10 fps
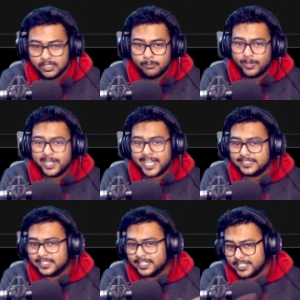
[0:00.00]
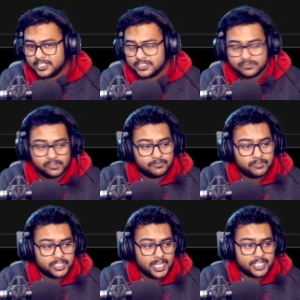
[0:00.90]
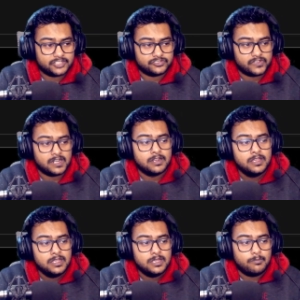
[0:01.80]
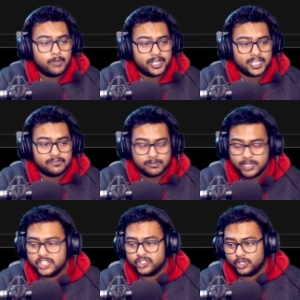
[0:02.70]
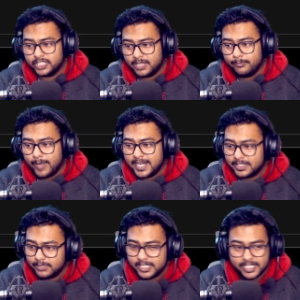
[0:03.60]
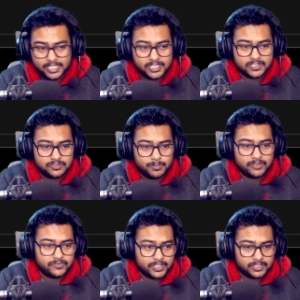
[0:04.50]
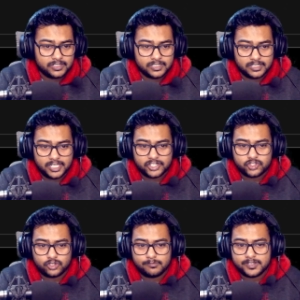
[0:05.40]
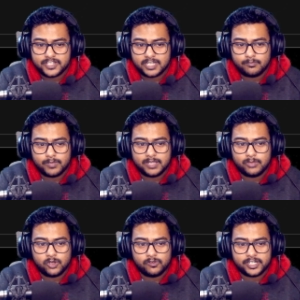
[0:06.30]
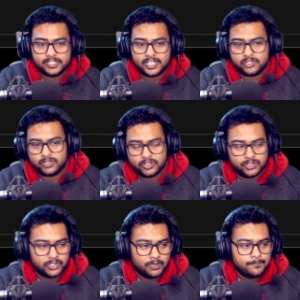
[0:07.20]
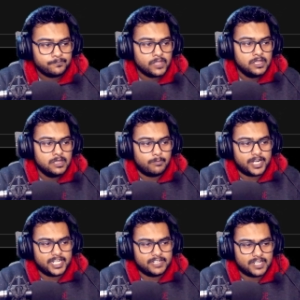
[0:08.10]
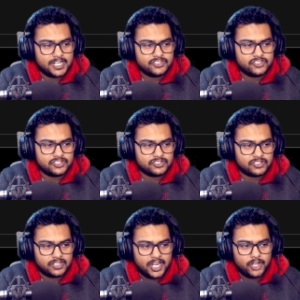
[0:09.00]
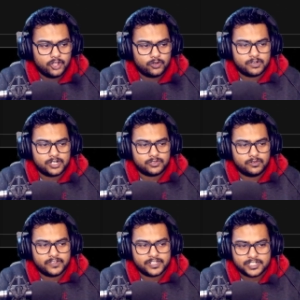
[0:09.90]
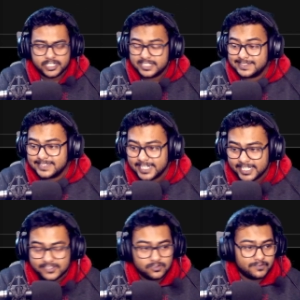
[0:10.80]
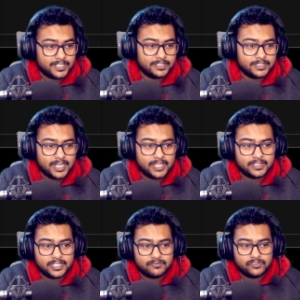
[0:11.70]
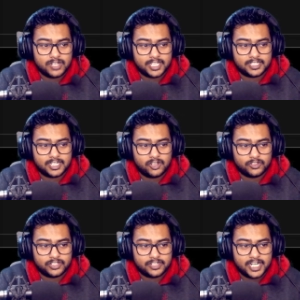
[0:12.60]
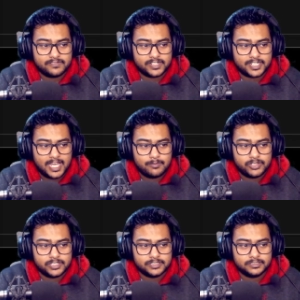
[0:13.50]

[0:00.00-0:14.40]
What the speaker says: but I think it does work with that as well. But anyway, make sure the compatibility is perfect, and it should be saying playable over here, then you are good to go. But anyway, let's just head on over to our settings over here, and then if you like click on the network tab here,